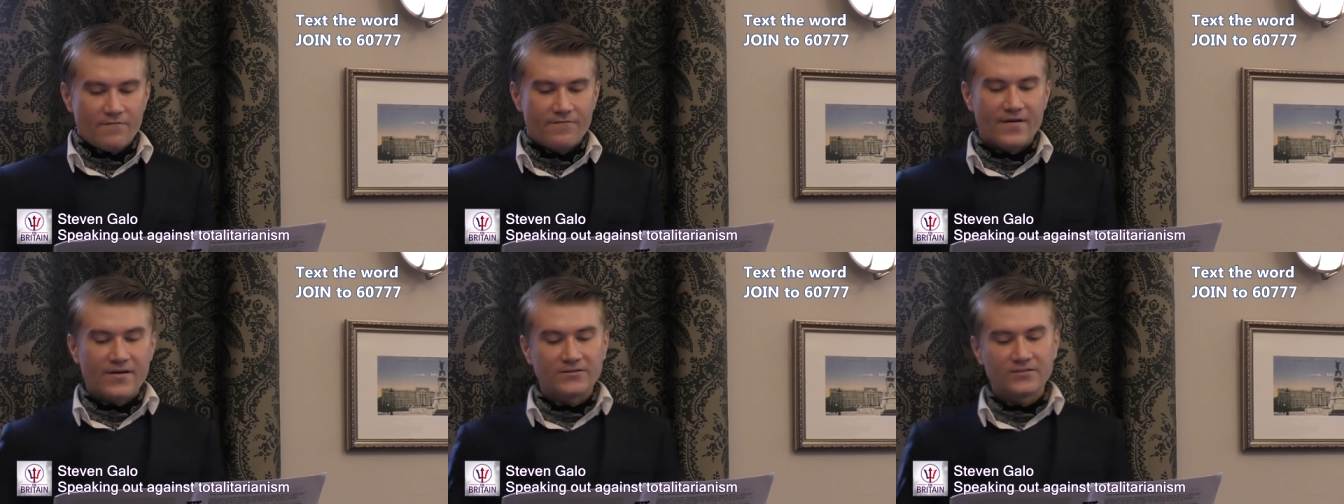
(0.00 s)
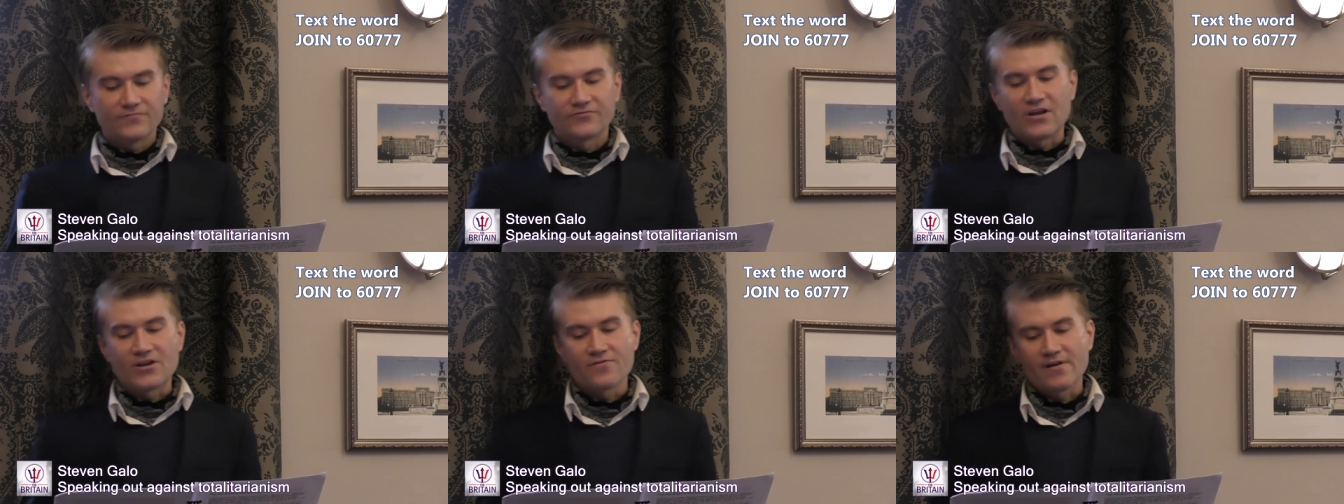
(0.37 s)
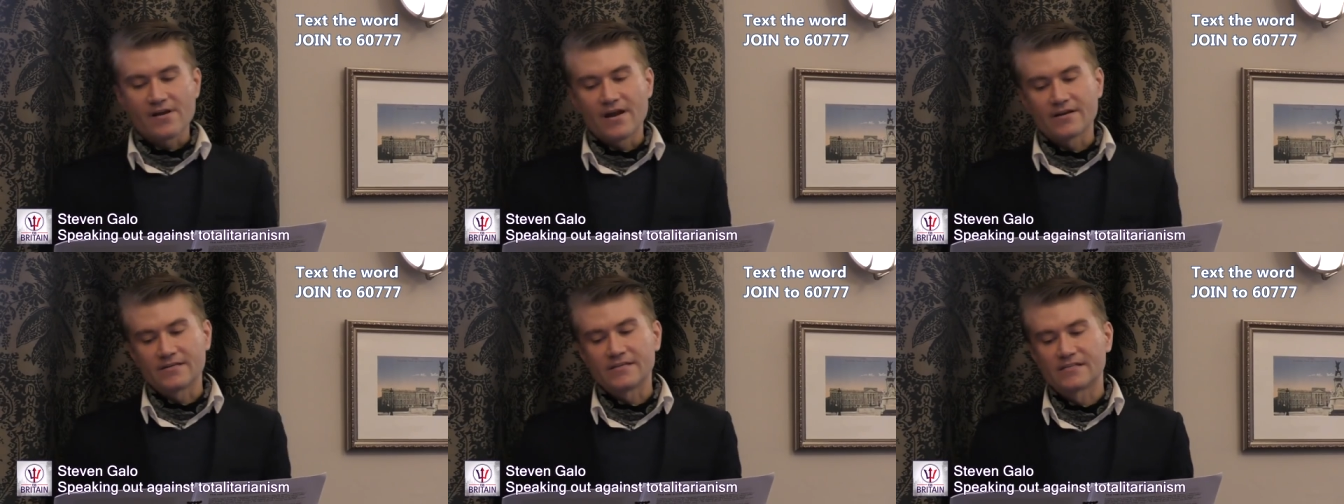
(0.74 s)
1st of
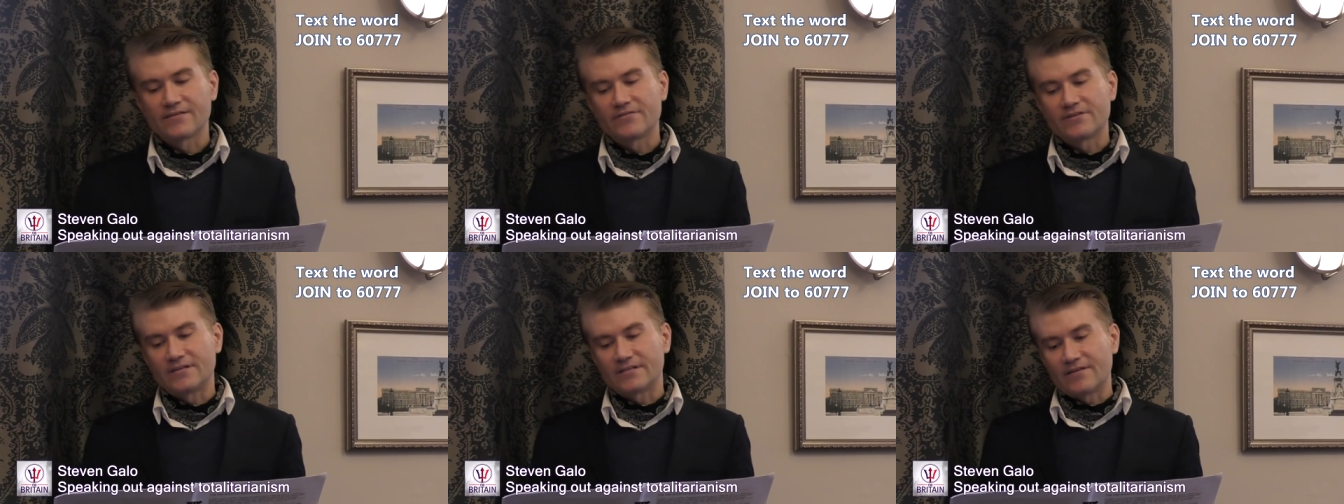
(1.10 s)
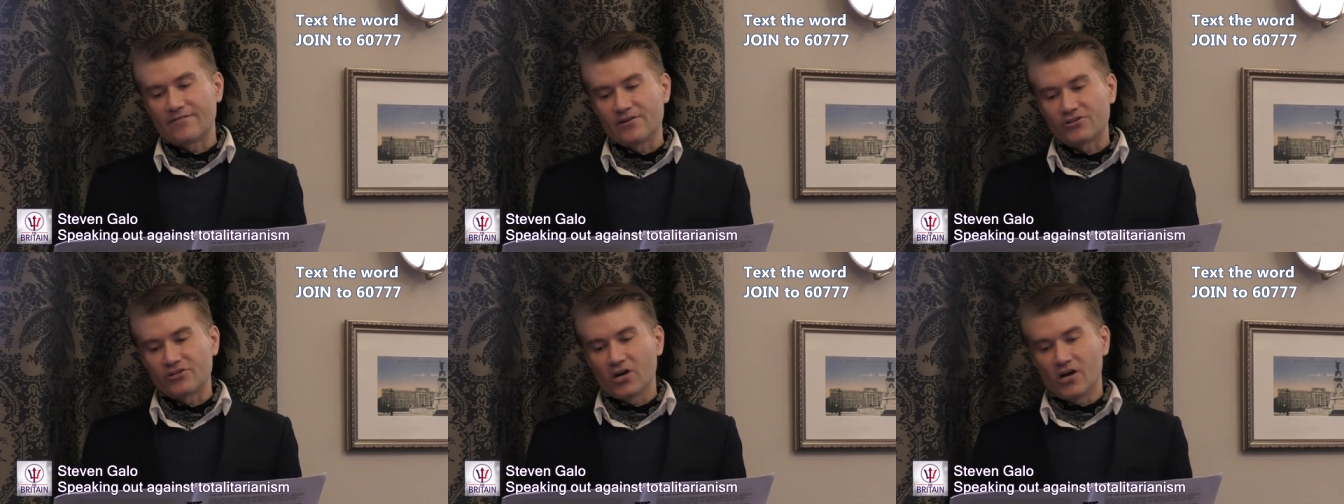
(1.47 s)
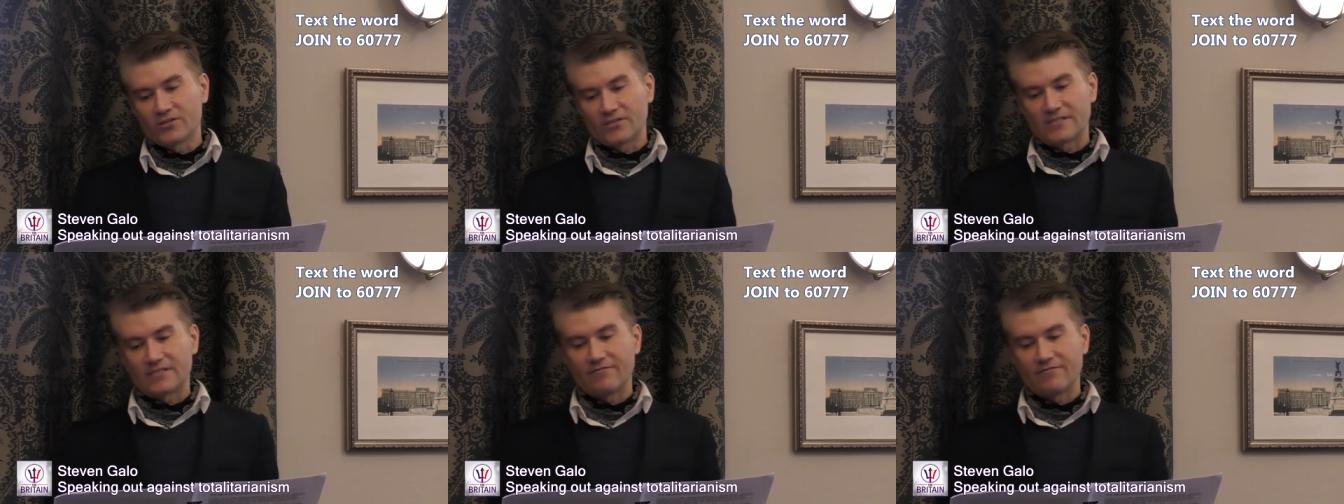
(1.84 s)
January 1977, Charter